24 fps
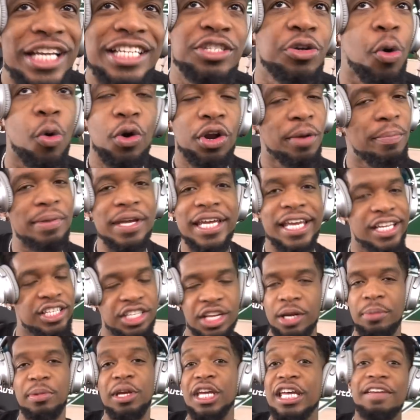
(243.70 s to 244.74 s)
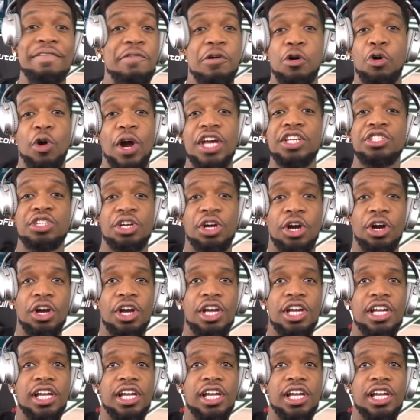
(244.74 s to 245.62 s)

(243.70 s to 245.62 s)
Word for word: It's going to be, it's going to be even crazier.